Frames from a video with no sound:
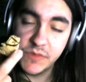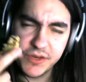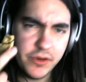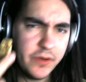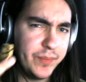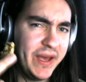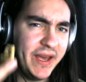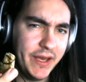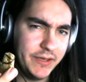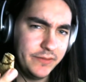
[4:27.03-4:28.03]
they're not
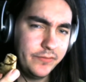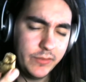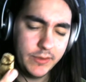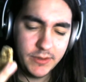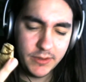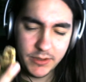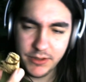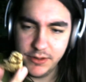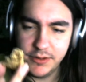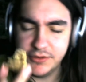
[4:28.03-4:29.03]
bad.
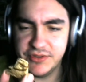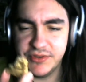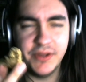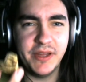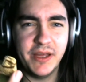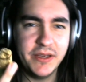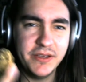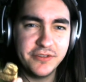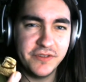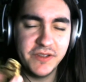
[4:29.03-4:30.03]
They're just not that
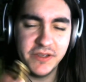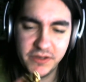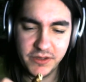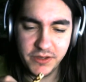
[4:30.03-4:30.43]
interesting.